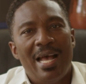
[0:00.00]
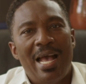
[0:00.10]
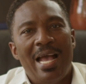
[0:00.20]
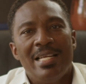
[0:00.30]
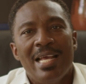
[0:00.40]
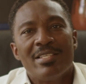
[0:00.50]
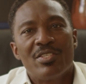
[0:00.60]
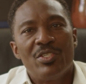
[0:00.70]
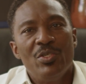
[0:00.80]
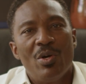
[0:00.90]
and
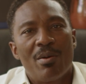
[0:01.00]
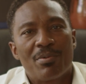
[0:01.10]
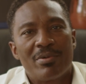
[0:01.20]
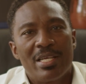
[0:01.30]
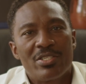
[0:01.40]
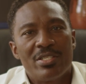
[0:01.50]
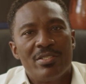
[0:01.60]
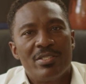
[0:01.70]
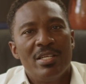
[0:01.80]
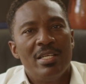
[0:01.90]
execute
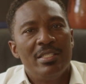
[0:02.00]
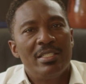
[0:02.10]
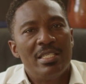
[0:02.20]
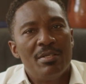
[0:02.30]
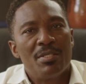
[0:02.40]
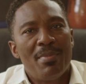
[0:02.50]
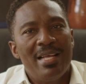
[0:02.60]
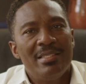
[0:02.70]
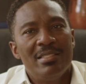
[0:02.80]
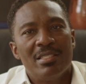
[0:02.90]
operations to
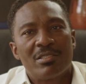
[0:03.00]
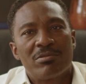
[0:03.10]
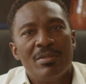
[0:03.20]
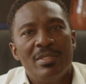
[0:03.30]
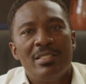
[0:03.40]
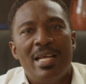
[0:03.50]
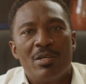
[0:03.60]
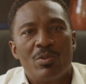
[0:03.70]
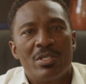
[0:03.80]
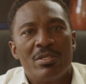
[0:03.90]
dismantle the criminal
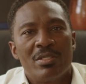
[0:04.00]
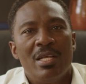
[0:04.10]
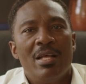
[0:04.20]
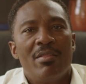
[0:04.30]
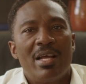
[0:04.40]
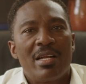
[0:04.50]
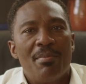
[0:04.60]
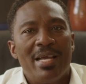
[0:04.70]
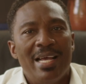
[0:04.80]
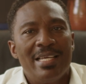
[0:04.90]
networks that are
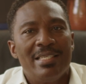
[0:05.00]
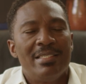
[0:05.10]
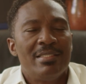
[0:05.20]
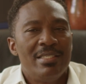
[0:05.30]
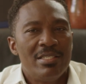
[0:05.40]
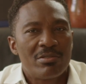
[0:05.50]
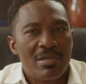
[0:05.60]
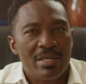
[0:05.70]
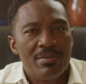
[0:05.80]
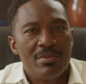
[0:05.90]
behind these
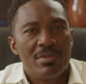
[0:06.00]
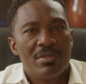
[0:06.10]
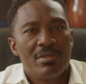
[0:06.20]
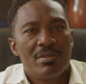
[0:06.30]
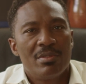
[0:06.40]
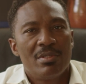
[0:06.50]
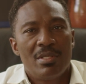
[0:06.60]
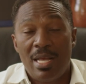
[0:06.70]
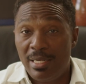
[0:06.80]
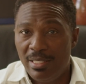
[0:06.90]
crimes.
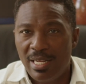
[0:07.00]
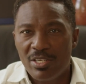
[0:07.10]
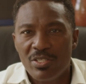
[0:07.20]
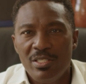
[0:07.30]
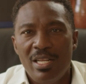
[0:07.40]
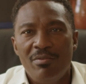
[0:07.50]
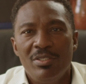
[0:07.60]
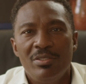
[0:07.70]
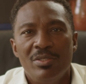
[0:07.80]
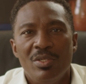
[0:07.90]
At the national
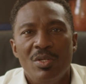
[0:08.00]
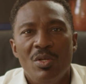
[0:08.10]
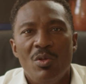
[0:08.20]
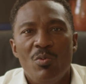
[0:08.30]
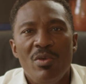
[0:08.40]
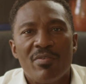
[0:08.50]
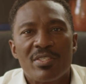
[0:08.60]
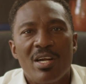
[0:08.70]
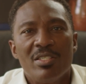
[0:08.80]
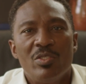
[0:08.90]
level, we have
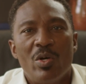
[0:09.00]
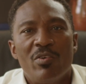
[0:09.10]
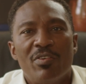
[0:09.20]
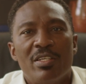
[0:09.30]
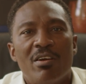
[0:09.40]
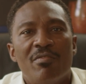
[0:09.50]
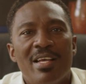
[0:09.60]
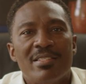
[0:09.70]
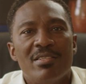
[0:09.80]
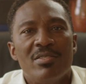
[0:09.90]
started to outfit our
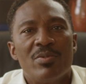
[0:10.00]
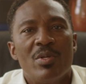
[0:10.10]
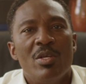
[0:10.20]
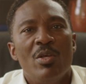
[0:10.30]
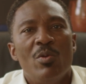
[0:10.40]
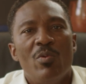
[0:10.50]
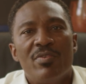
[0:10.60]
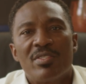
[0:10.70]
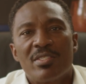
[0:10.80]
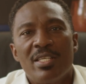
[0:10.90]
vessels with
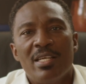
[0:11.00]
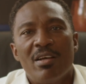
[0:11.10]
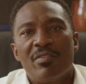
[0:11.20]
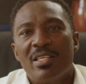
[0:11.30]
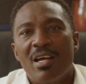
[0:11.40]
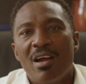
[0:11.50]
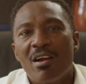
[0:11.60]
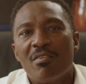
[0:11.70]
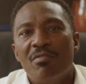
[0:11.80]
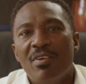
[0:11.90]

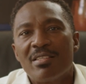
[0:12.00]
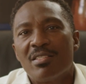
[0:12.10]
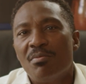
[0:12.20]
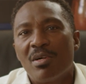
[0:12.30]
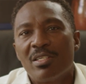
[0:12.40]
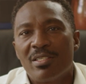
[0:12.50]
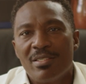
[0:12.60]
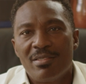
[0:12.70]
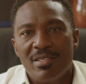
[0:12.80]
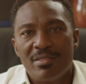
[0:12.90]
state-of-the-art vessel
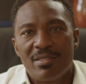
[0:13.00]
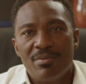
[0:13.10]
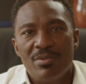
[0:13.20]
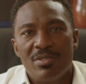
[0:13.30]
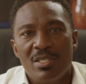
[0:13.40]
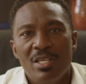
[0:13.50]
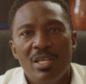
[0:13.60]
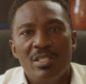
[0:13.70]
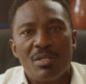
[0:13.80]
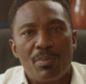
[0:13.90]
monitoring systems
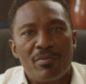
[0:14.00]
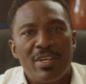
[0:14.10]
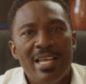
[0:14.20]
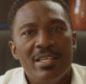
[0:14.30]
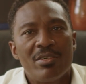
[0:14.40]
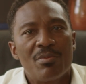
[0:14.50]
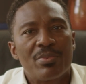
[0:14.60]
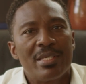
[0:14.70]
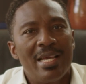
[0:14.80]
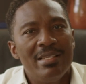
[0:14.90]
to provide
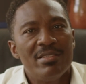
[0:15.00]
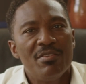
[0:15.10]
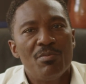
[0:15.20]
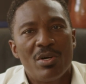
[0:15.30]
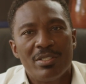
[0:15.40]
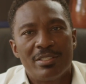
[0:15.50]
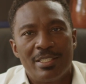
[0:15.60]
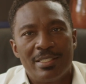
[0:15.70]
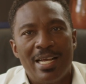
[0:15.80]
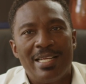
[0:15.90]
comprehensive
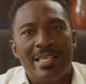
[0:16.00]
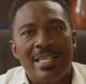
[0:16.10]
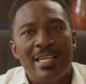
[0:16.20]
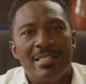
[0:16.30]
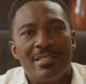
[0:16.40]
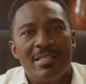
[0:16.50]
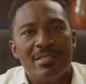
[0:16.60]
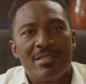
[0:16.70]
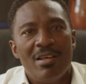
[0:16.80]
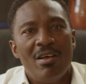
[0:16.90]
monitoring and
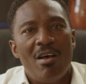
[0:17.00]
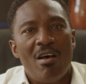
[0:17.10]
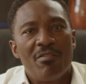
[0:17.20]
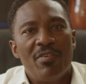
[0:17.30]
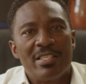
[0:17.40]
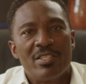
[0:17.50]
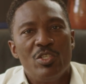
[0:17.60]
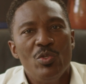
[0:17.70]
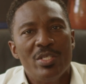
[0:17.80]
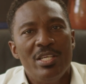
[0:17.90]
analysis of vessel
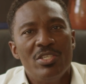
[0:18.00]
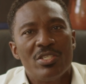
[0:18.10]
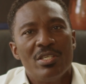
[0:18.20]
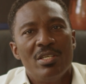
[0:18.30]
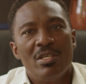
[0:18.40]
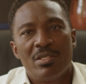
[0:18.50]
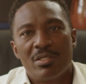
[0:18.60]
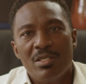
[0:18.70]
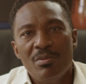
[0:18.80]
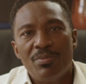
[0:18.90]
usage,
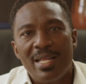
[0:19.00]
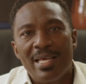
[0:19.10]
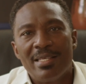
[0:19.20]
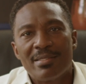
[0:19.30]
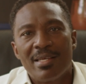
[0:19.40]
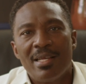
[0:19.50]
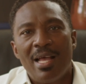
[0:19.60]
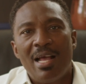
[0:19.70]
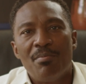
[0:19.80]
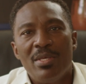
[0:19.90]
compliance,
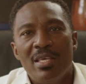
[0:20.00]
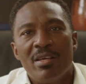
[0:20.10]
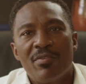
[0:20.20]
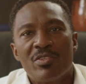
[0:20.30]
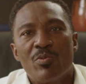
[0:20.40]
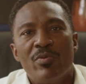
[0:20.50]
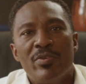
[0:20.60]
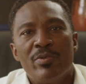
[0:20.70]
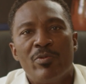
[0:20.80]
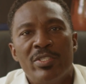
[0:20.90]
and behaviors
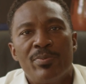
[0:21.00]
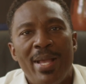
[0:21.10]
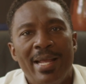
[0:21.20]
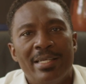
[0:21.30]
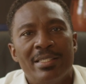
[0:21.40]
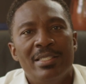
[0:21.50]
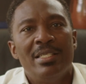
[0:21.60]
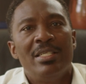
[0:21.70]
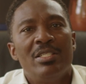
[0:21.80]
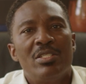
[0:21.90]
with respect
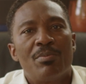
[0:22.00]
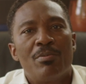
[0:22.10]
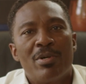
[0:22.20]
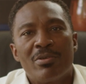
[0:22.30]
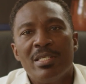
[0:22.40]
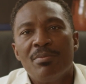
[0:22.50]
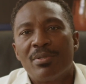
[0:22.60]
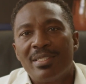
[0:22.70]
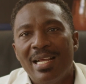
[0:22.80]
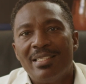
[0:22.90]
to marine
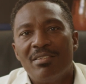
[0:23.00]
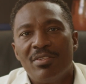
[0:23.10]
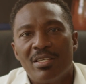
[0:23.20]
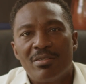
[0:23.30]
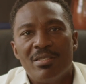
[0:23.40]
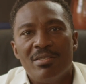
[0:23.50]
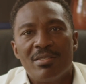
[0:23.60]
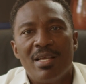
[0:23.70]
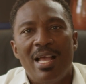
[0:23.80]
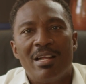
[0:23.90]
protective
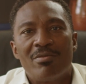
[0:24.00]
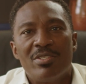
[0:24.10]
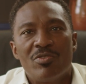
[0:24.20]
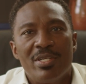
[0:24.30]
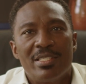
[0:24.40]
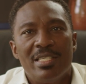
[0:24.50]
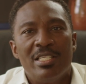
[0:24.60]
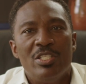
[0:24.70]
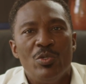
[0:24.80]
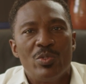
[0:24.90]
areas and restricted
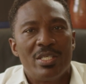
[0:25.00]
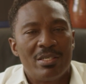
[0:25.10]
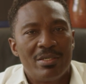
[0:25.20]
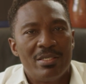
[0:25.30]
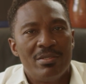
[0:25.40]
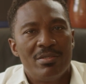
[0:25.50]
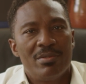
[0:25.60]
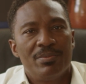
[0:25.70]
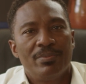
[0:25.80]
use areas.